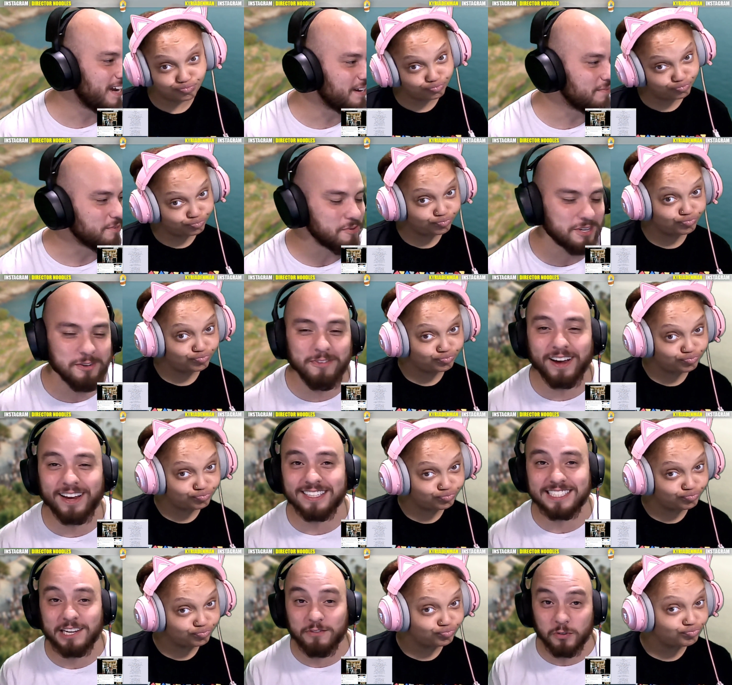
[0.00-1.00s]
Speaker 1: Baby, when you
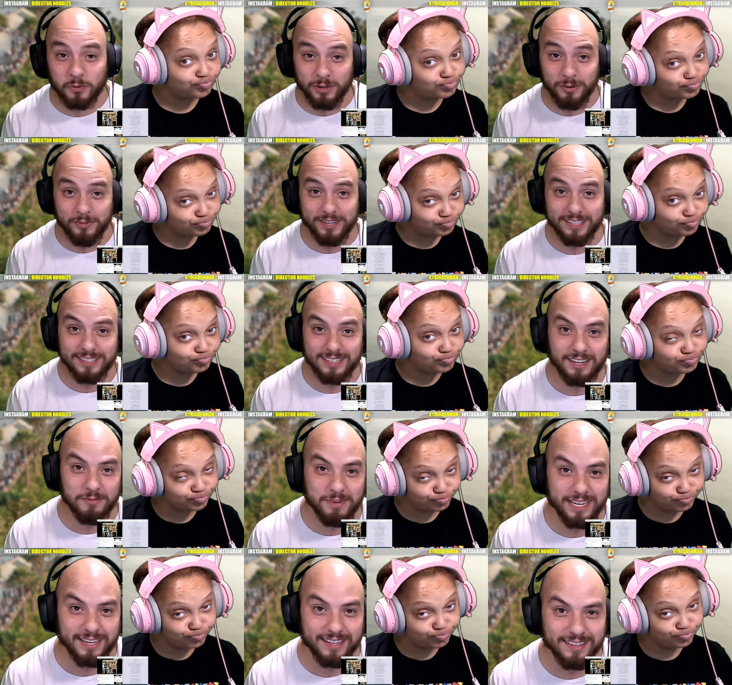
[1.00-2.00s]
find yourself a real one,
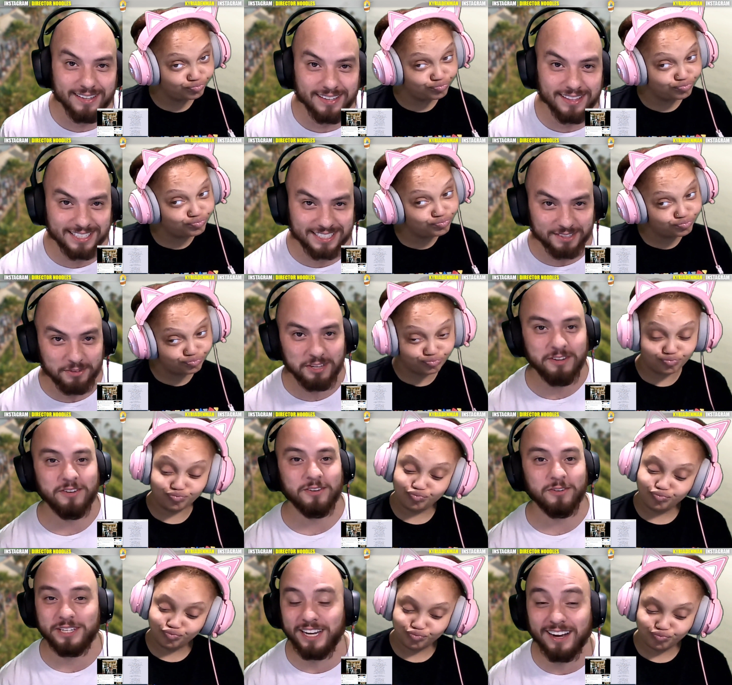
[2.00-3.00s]
young men, listen. When
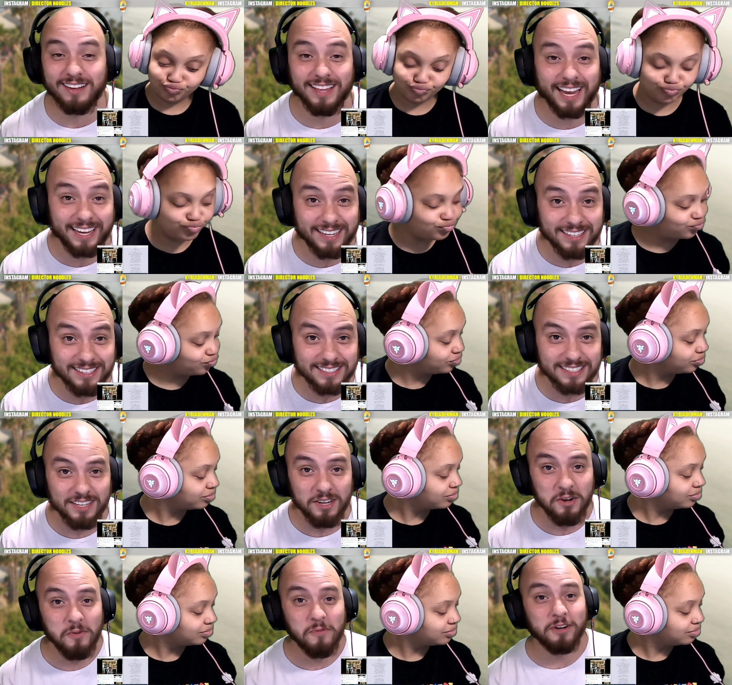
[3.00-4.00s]
you young ladies,
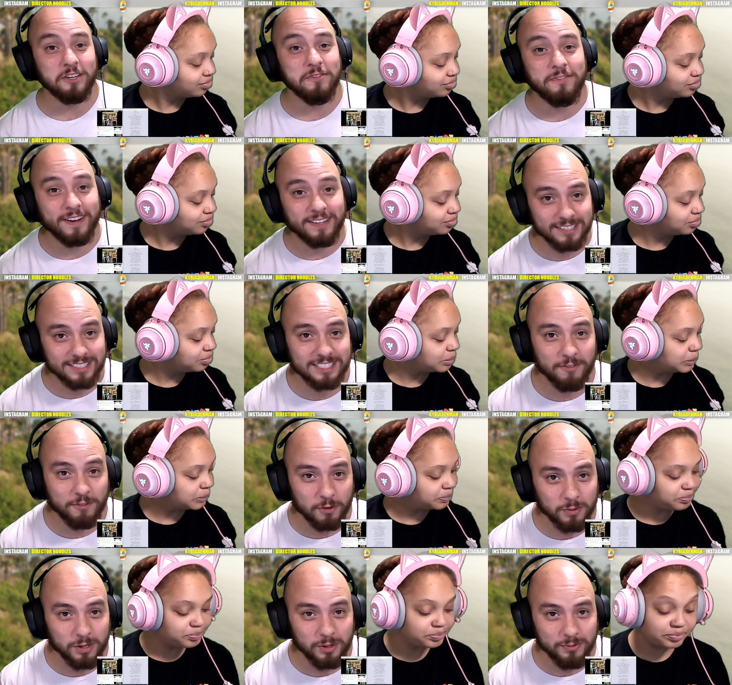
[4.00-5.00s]
when you find
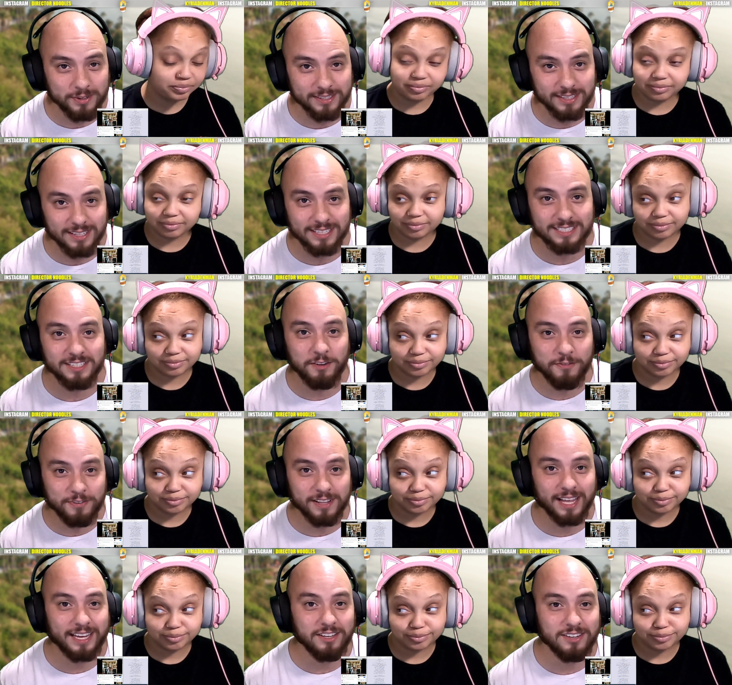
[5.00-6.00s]
yourself a real one, listen. You
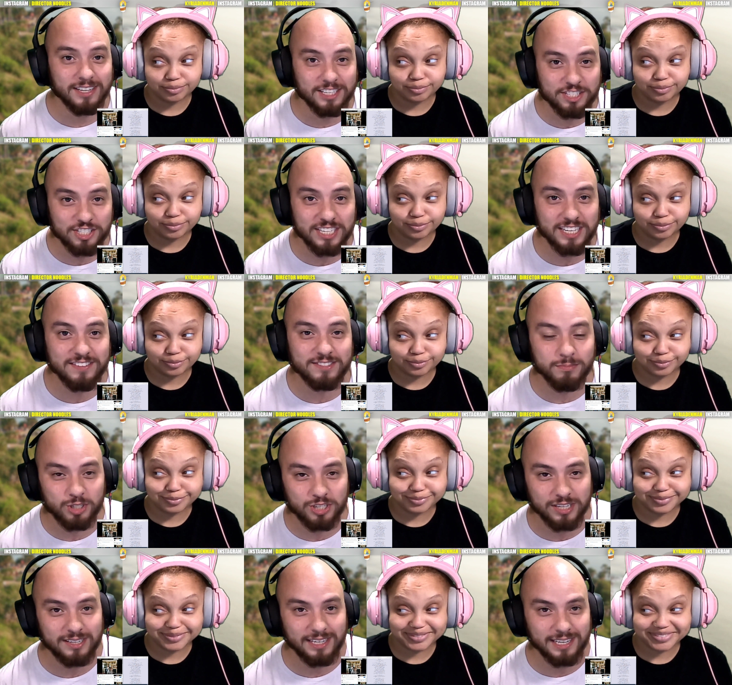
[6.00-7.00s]
feel like you can achieve some
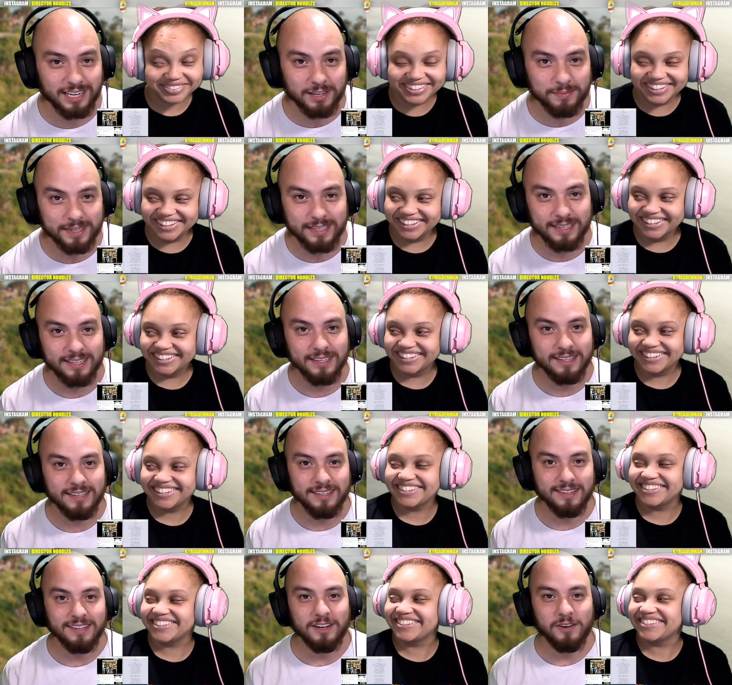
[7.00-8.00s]
shit. You hear me?
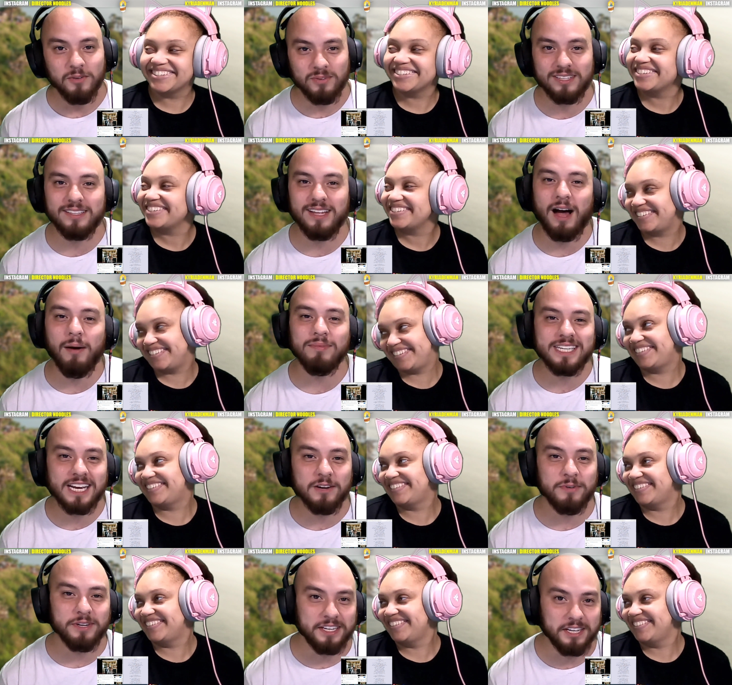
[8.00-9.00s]
I'm gonna
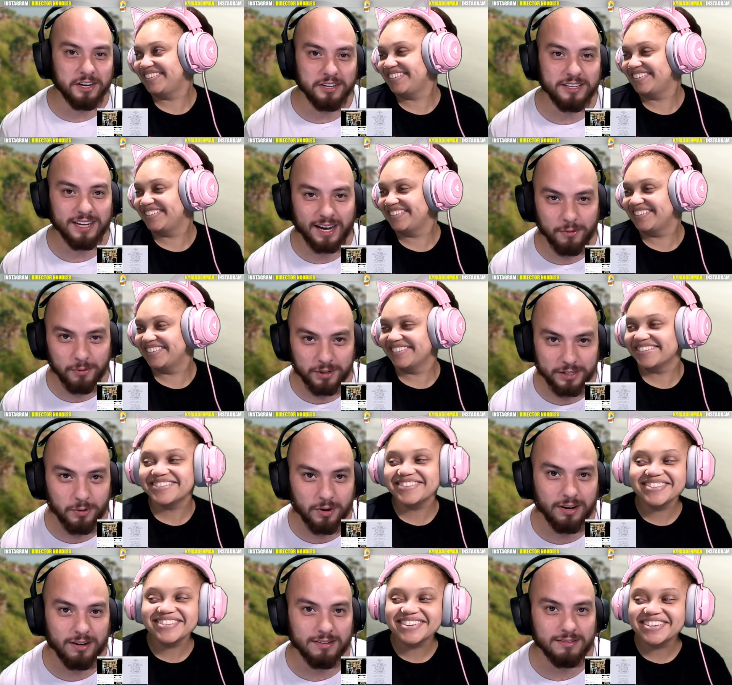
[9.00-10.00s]
tell you when you know you got one
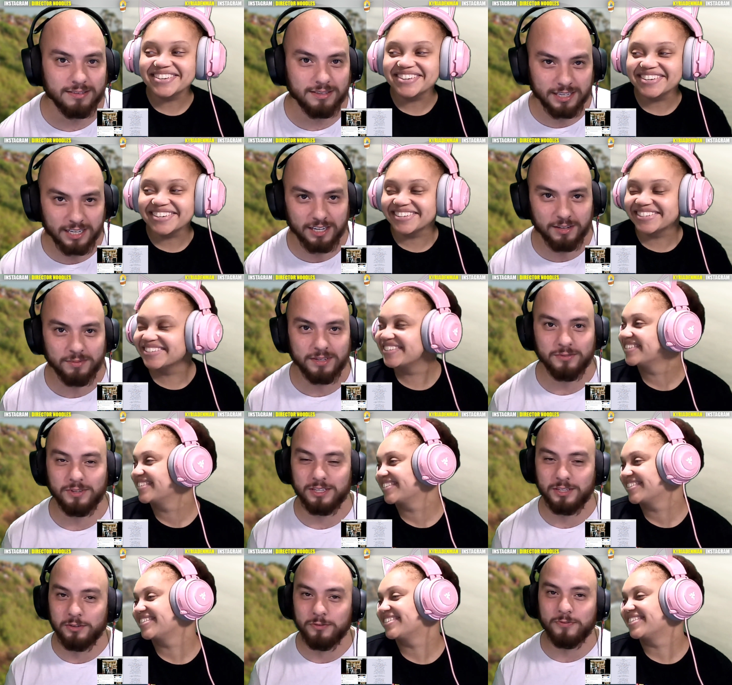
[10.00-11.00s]
you want. You hear me?
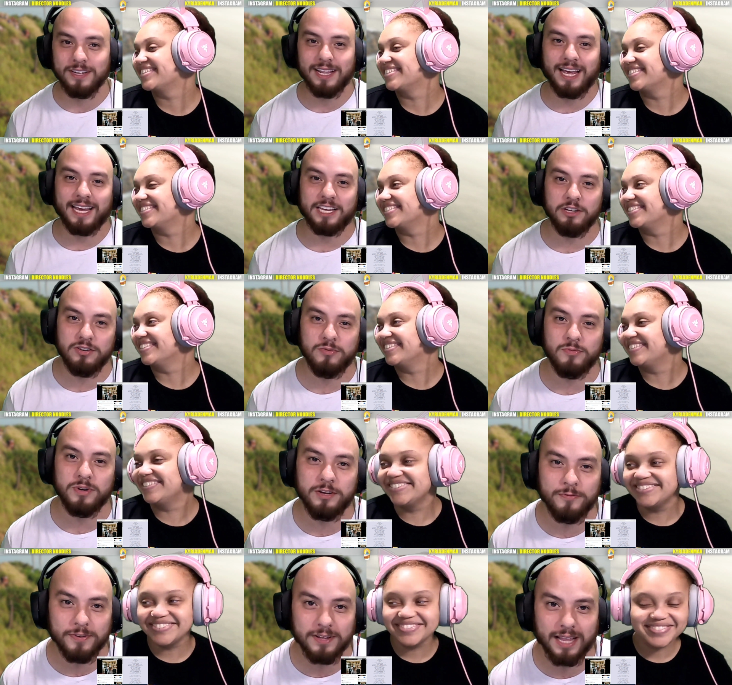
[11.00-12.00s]
When you feel like you
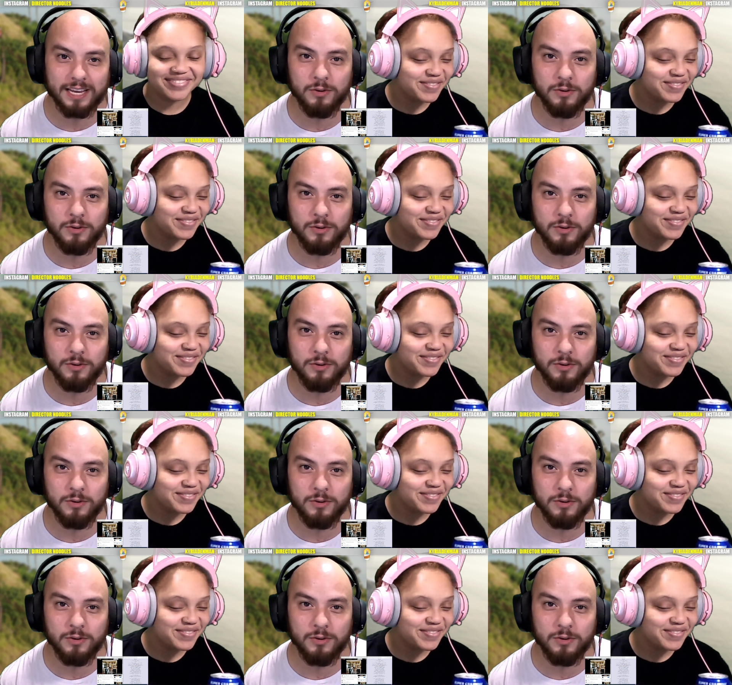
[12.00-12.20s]
when you feel